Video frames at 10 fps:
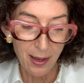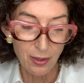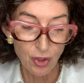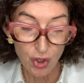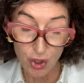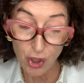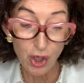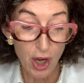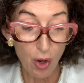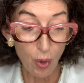should
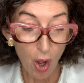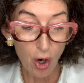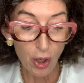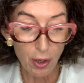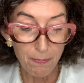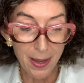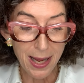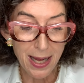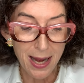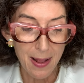no longer
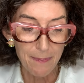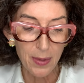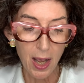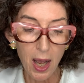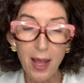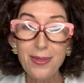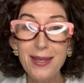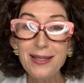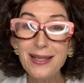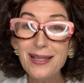be.
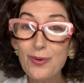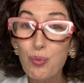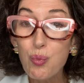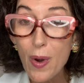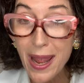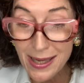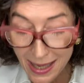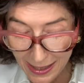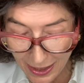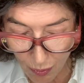This is Redness